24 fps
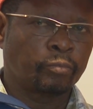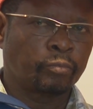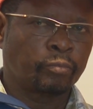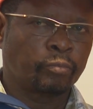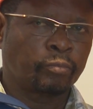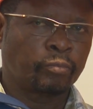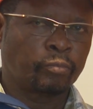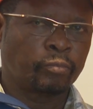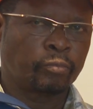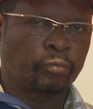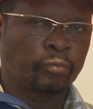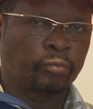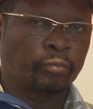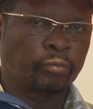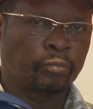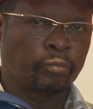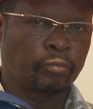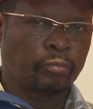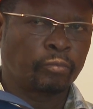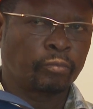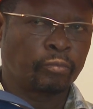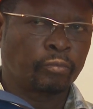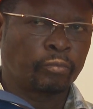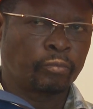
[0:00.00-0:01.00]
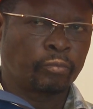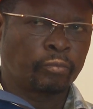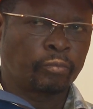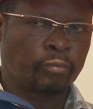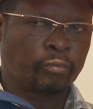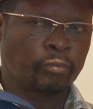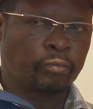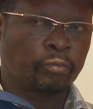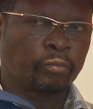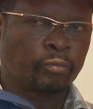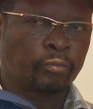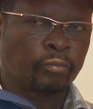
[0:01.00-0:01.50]

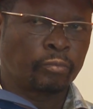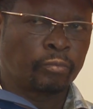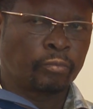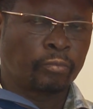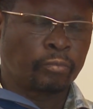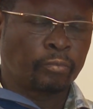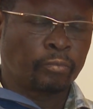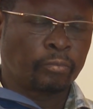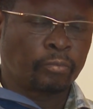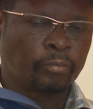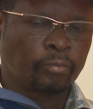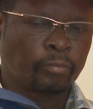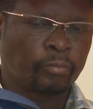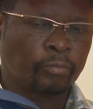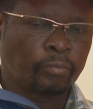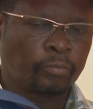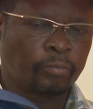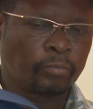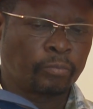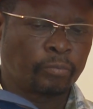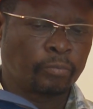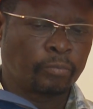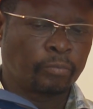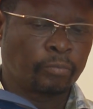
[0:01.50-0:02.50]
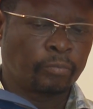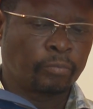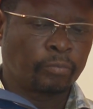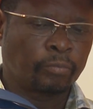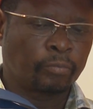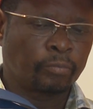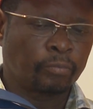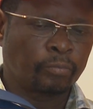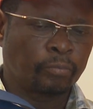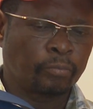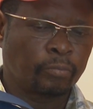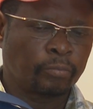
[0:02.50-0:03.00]

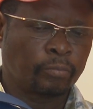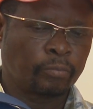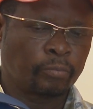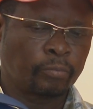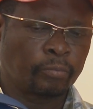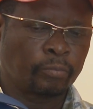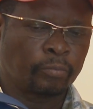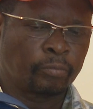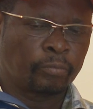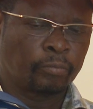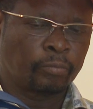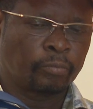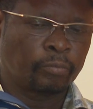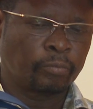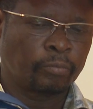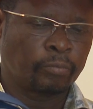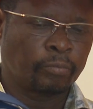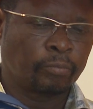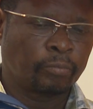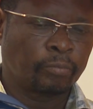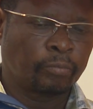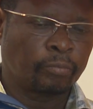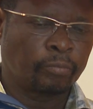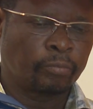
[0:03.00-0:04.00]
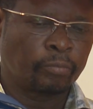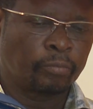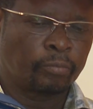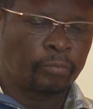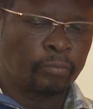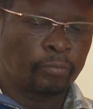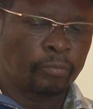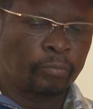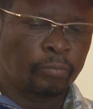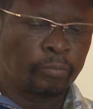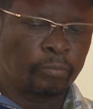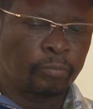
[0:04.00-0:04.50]

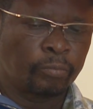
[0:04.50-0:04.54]
The person shown says nothing.